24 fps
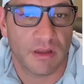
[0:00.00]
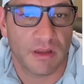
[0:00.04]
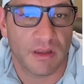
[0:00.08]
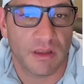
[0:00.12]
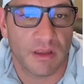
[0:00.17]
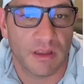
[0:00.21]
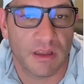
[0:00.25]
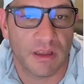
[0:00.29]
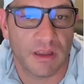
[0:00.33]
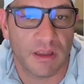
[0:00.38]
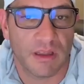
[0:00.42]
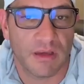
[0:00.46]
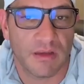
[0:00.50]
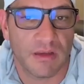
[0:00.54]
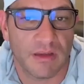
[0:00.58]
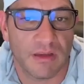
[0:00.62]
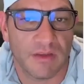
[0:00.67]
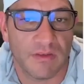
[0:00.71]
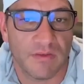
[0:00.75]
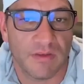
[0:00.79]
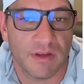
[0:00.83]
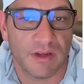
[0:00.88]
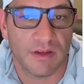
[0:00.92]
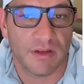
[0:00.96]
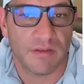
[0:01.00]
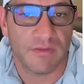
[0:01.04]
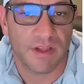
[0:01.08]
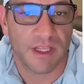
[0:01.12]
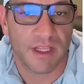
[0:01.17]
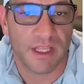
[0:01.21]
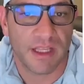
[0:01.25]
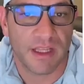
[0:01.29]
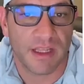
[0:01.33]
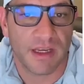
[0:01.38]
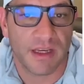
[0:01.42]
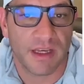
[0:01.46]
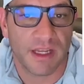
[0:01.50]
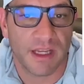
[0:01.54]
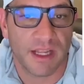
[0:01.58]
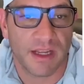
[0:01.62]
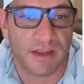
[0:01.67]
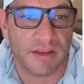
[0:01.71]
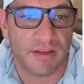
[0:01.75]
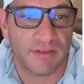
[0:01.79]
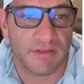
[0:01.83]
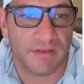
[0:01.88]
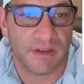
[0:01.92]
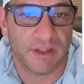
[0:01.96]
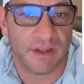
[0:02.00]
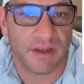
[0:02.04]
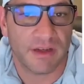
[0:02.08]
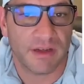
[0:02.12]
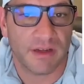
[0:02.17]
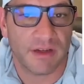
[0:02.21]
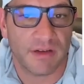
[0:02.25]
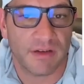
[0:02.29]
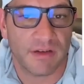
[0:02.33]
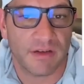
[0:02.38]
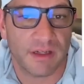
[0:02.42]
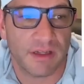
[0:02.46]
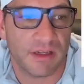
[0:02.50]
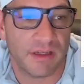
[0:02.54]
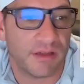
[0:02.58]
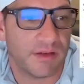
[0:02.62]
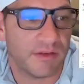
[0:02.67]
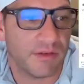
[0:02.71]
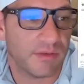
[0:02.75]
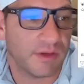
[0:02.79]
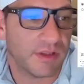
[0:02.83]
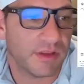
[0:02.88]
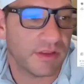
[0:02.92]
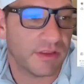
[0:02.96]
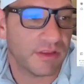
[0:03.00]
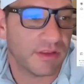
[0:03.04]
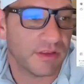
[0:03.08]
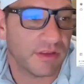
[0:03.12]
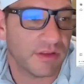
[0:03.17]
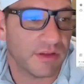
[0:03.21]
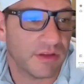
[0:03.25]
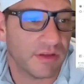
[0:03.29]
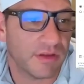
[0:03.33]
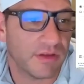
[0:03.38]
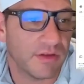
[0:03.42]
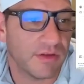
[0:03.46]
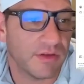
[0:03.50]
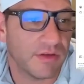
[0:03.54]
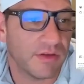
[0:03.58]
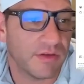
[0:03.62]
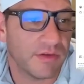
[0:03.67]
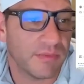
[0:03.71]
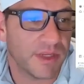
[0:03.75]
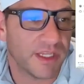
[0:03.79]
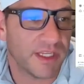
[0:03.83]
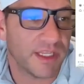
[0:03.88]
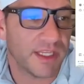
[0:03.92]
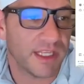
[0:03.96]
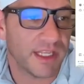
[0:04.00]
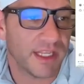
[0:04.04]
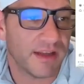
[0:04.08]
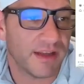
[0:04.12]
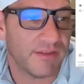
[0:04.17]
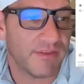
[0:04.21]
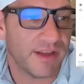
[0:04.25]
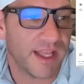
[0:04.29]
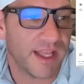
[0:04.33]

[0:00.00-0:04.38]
And it's verified and activated already with Google, meaning that